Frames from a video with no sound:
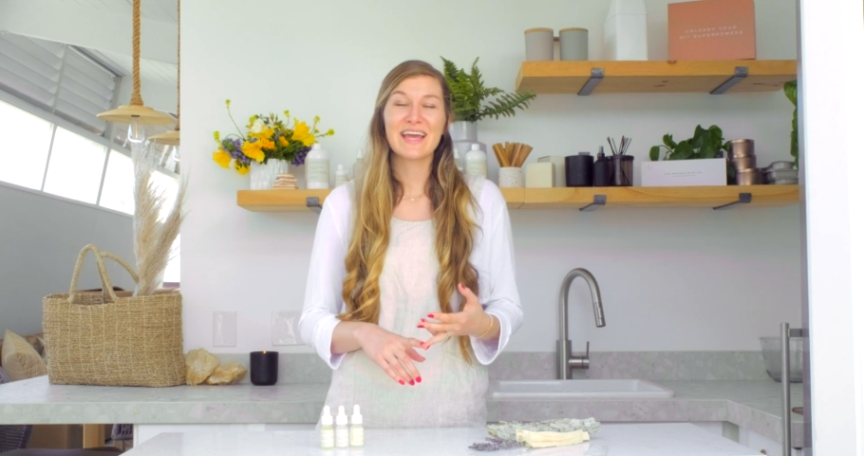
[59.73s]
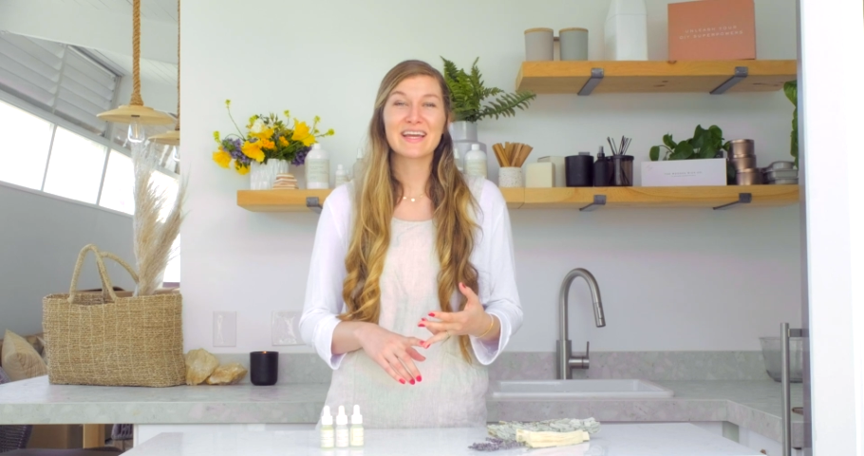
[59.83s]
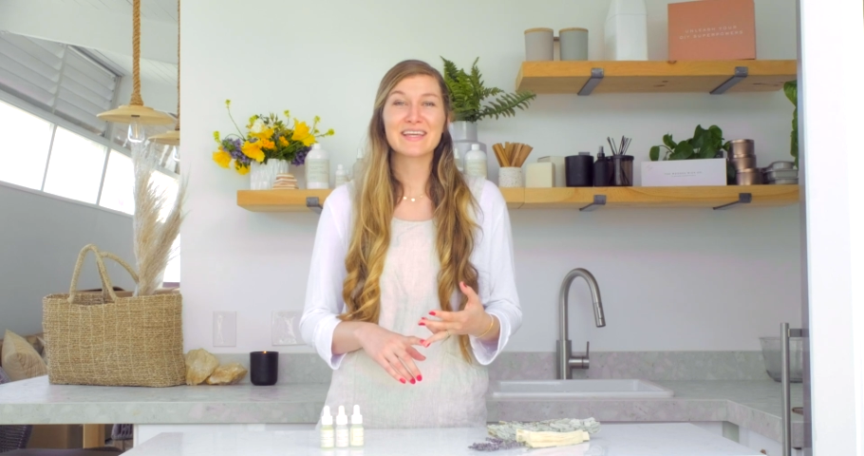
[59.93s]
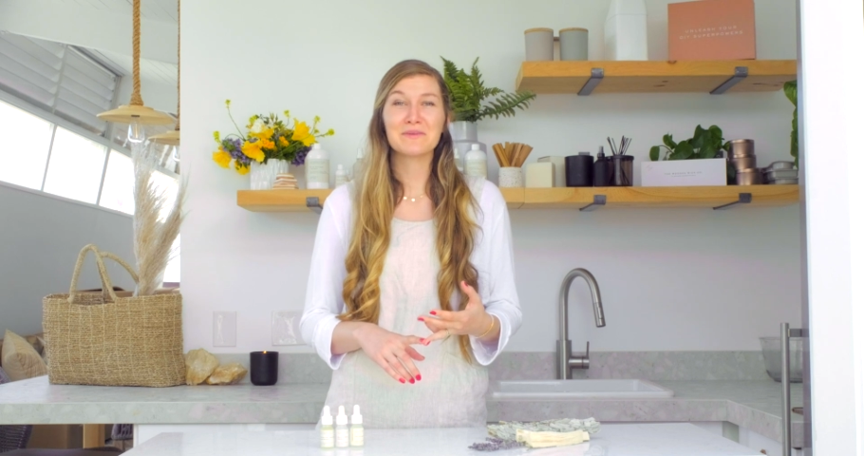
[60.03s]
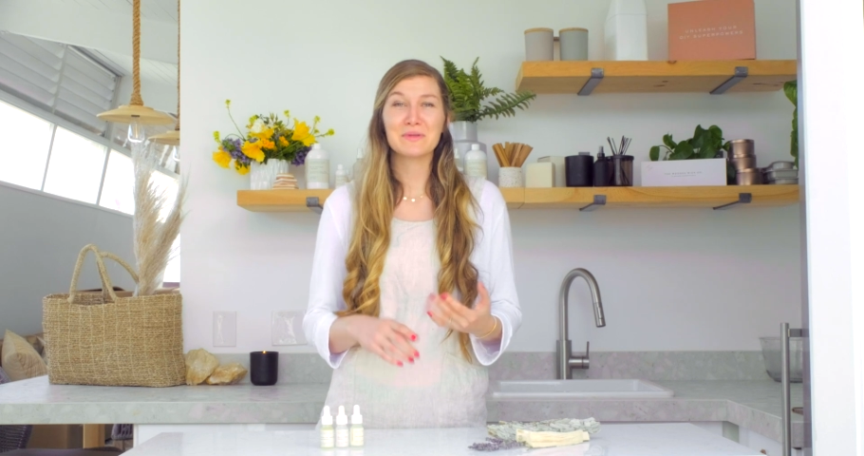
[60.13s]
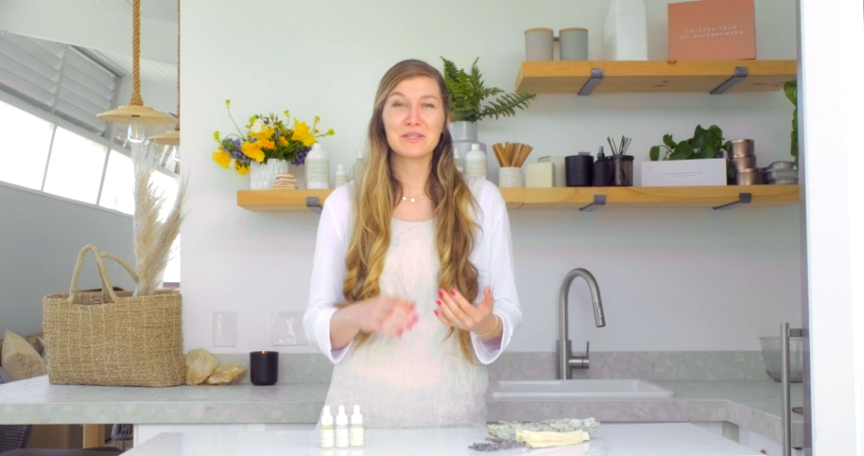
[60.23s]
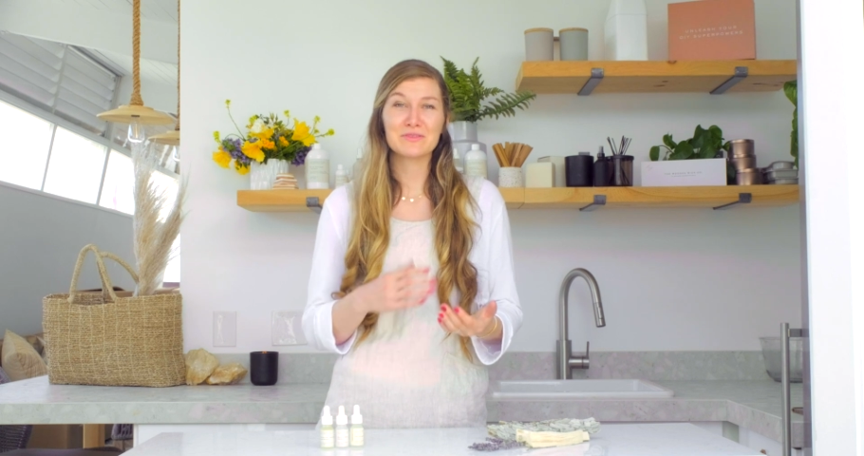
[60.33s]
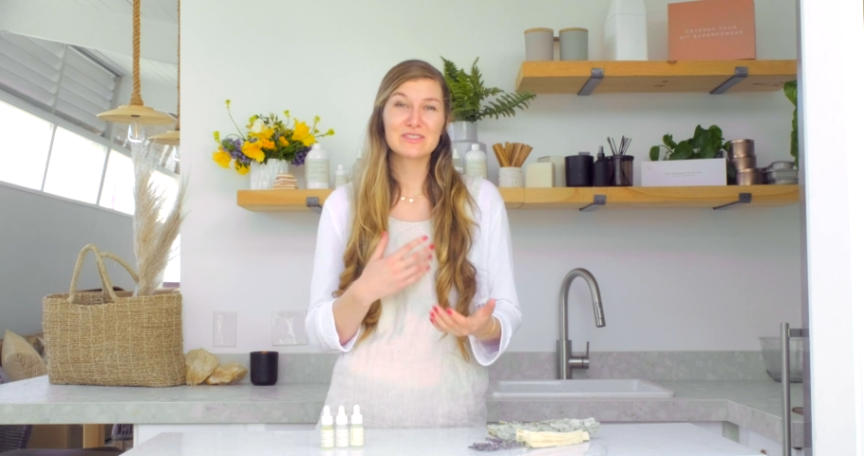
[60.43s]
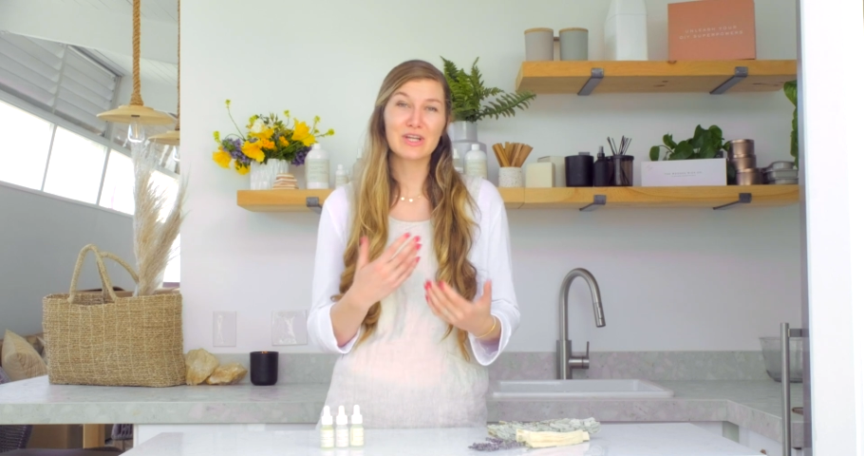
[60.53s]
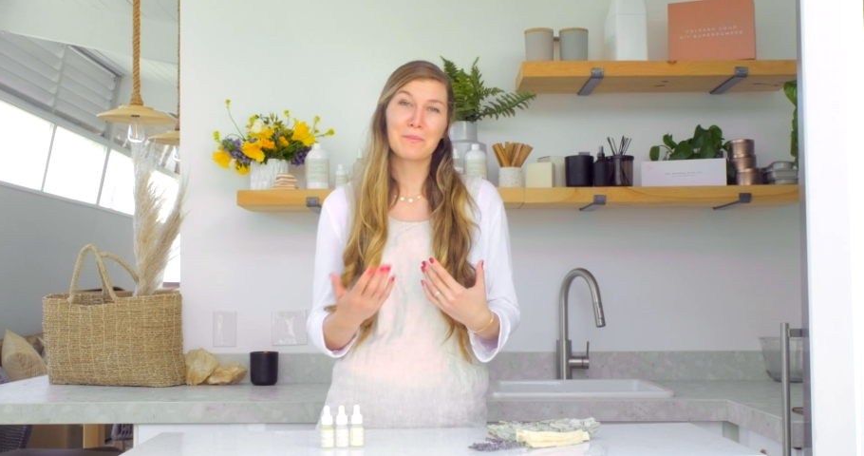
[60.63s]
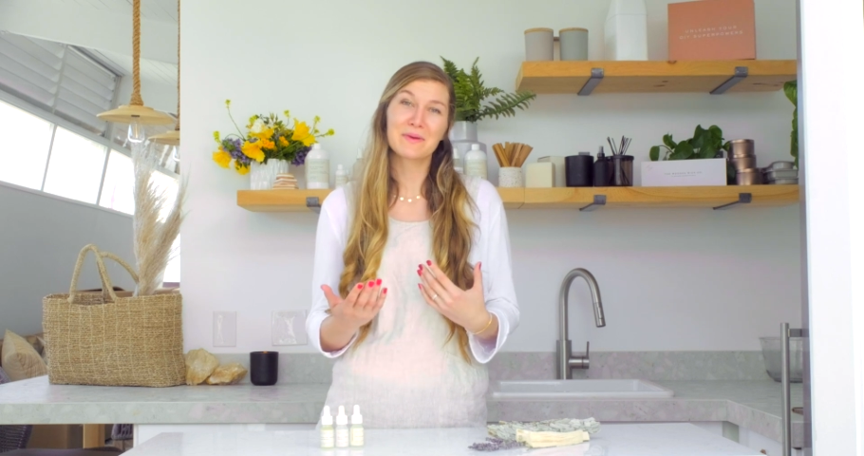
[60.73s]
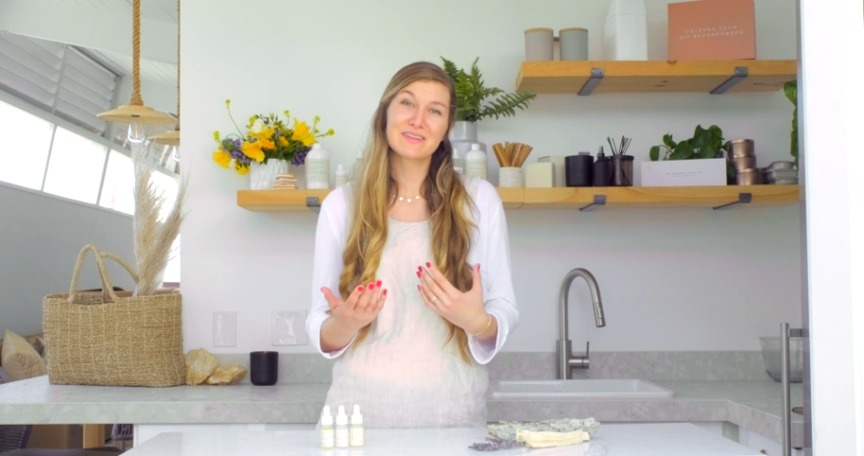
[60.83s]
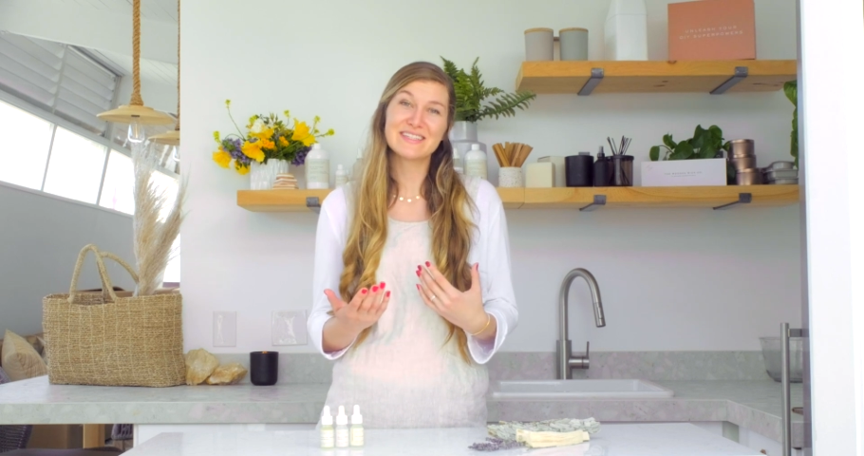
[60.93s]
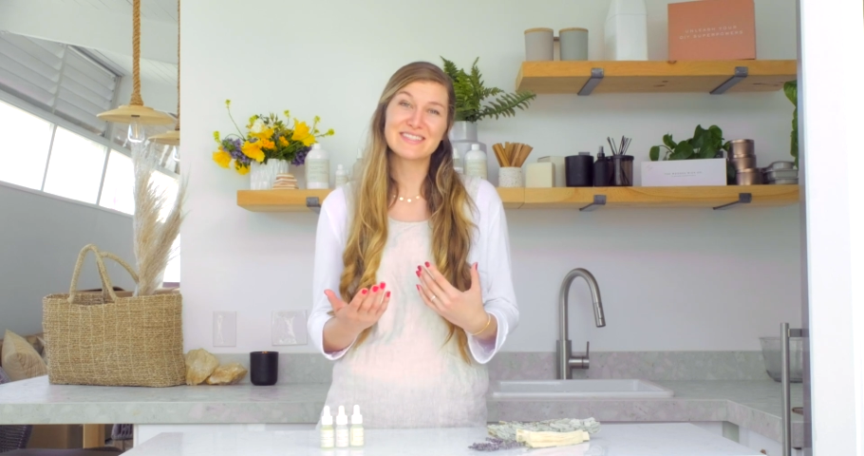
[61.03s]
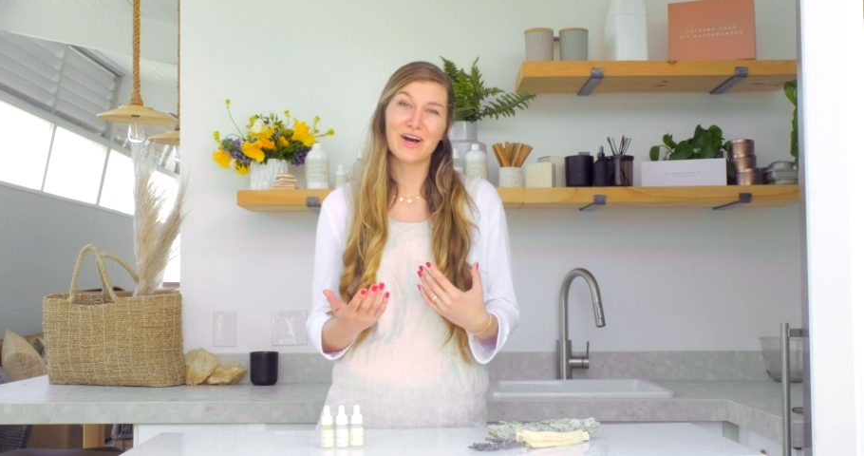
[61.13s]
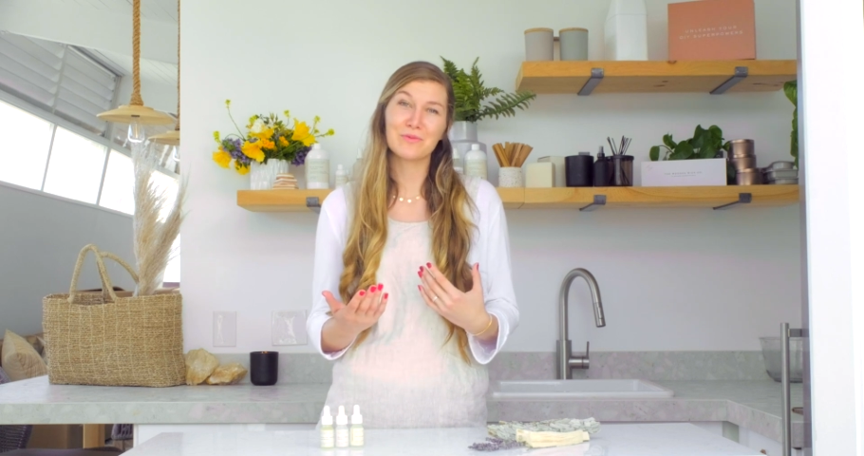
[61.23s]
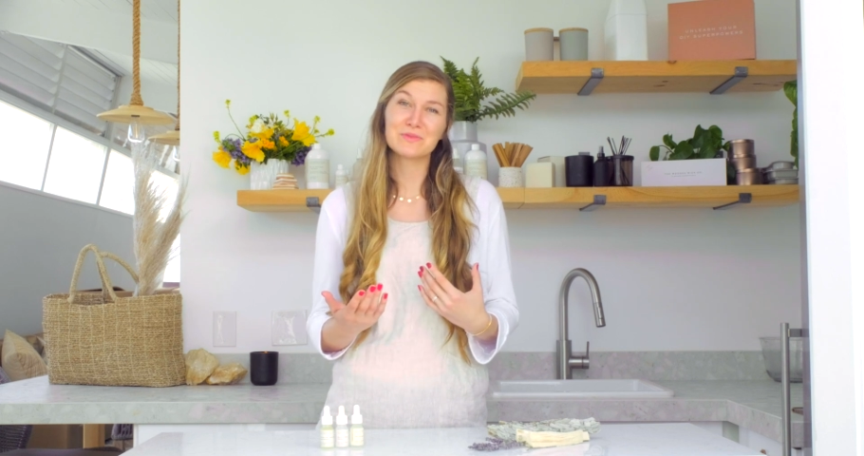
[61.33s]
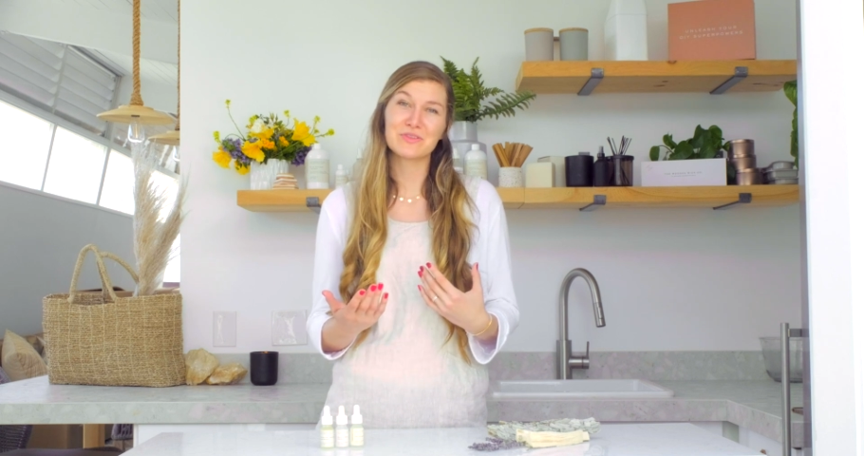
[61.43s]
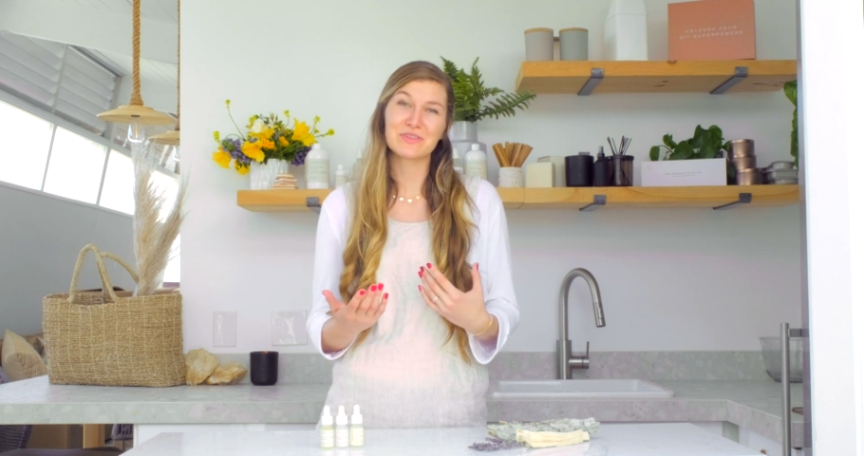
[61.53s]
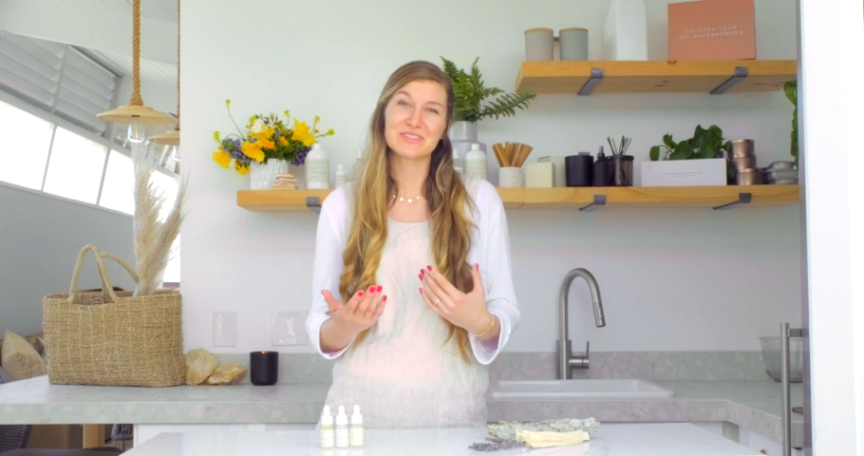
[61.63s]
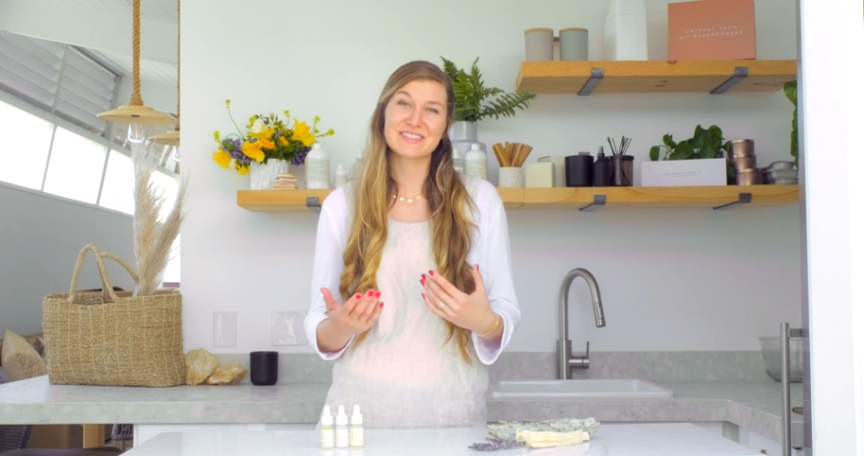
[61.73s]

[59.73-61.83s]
and can be used topically to help soothe your